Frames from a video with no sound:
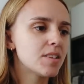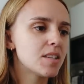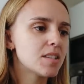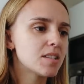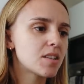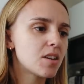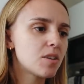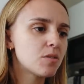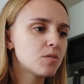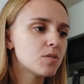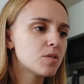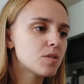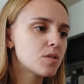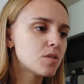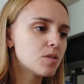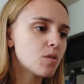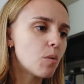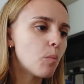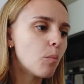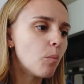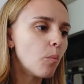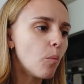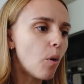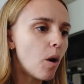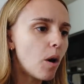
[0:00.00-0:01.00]
Let's go
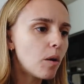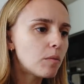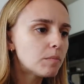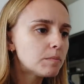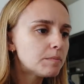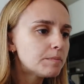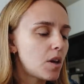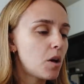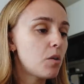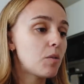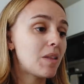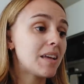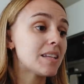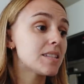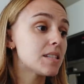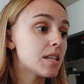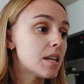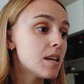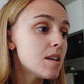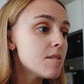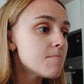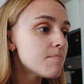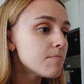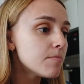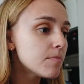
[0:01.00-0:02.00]
somewhat. Oh, that's
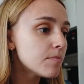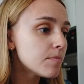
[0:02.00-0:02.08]
it.